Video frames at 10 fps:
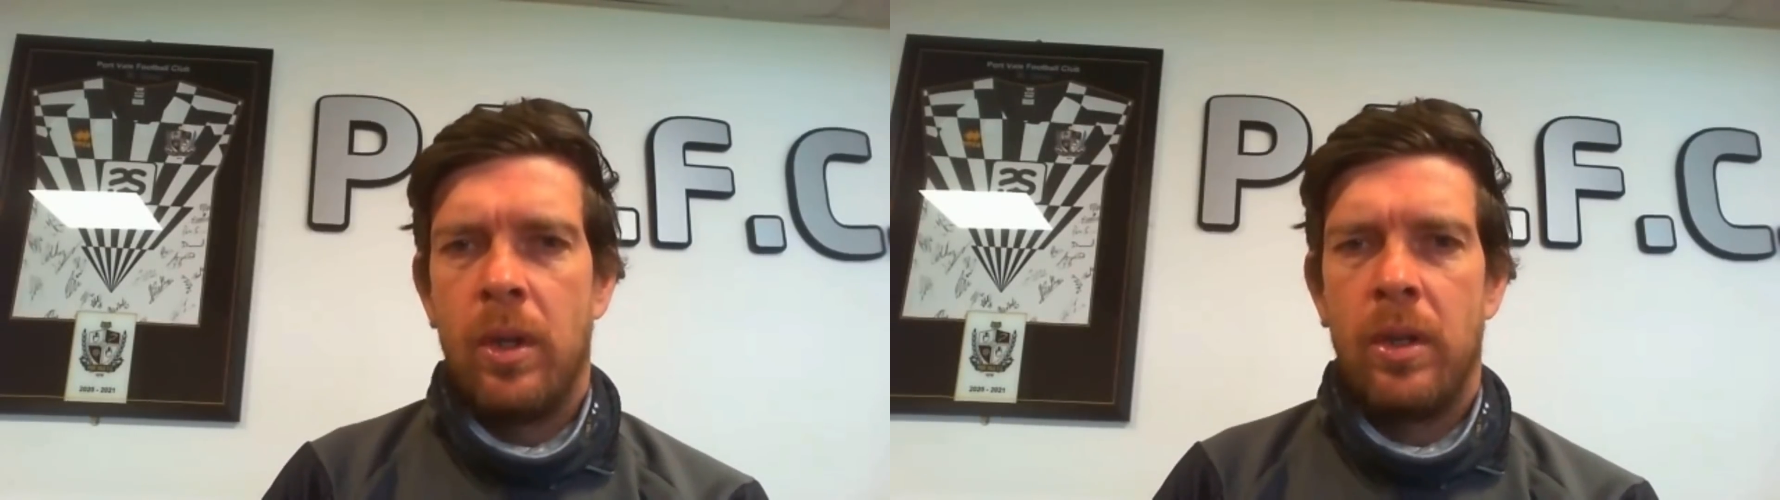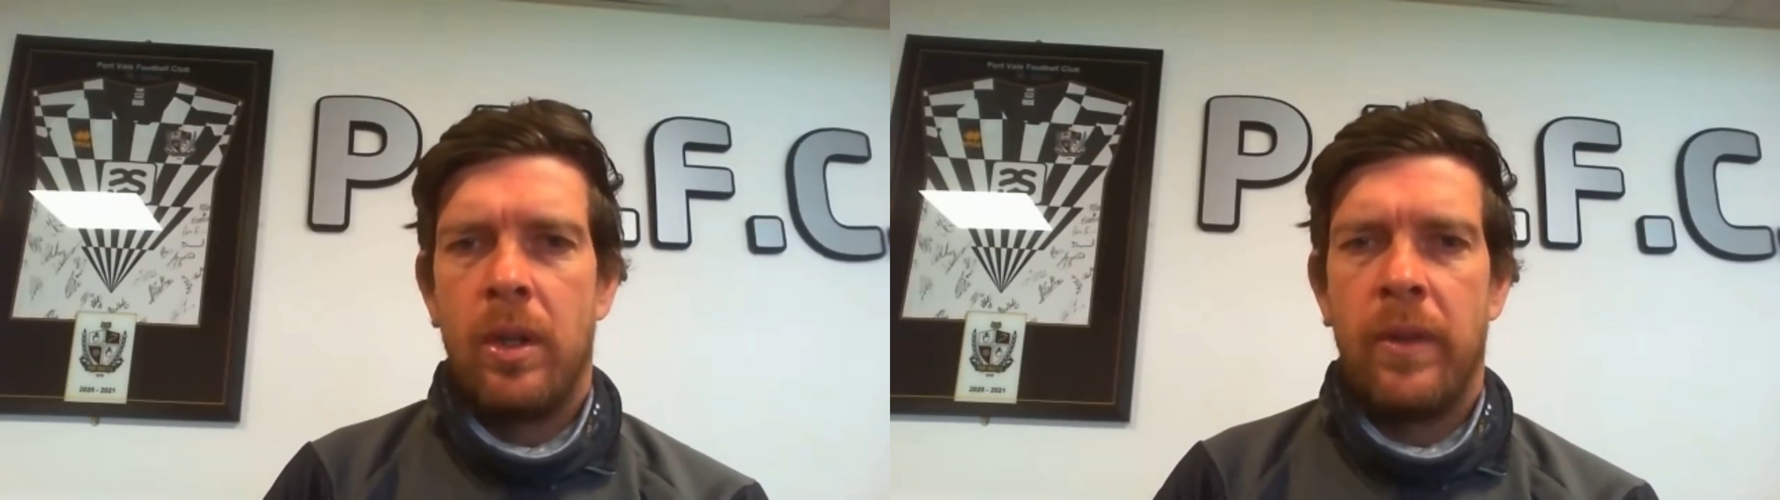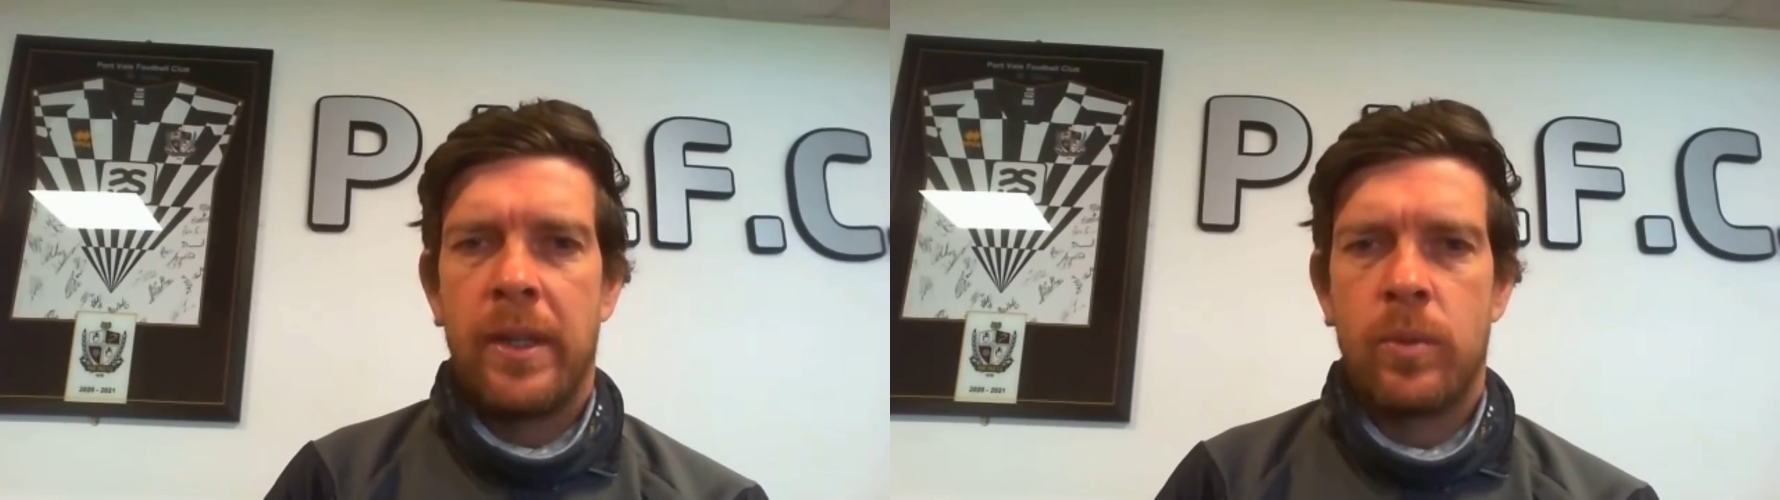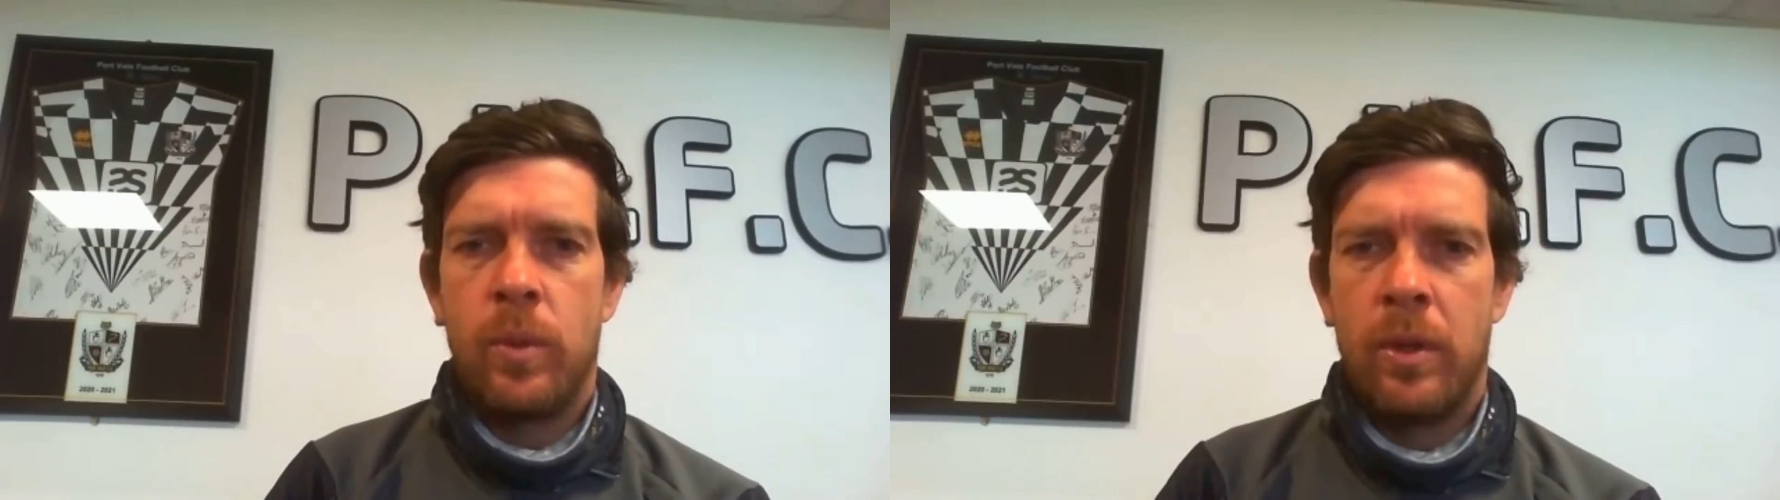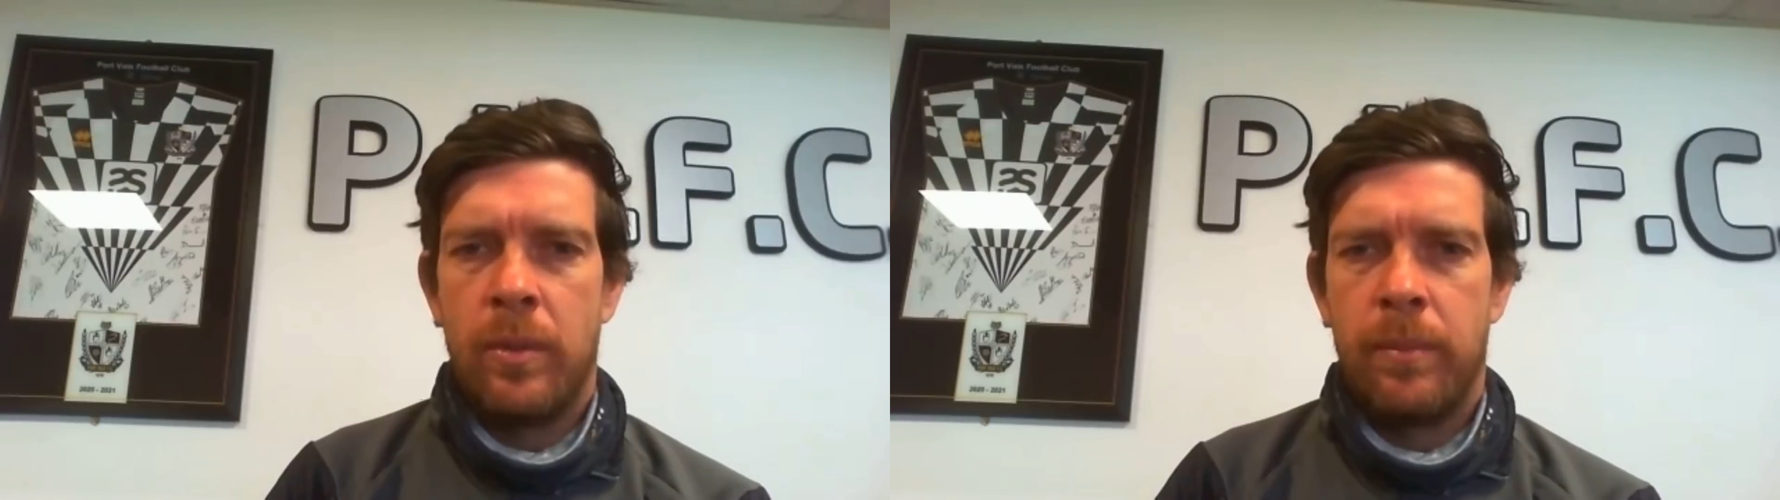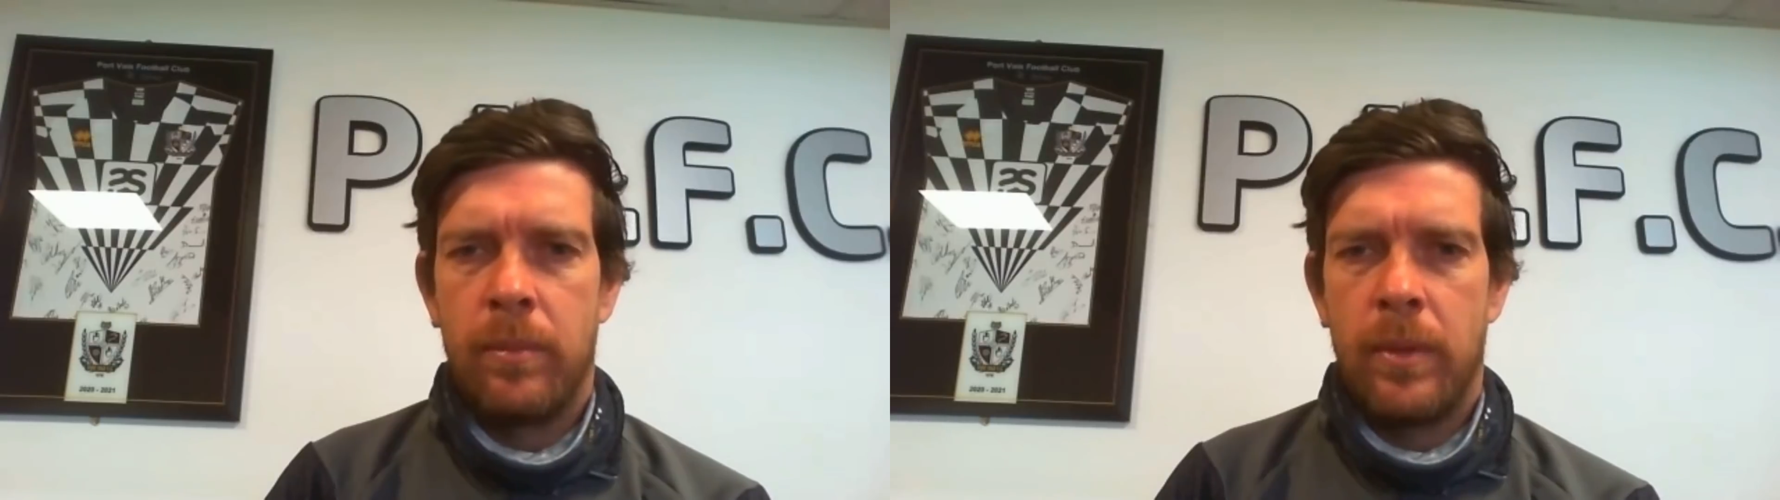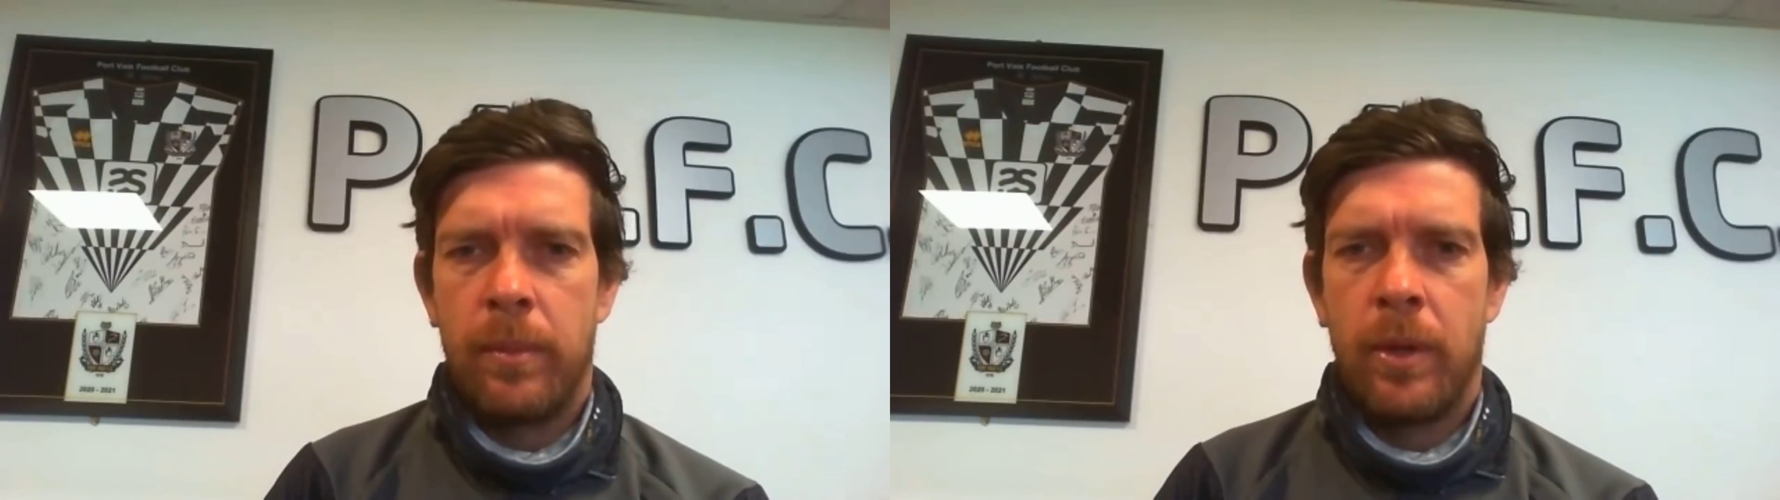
and, you know, and that's what i'm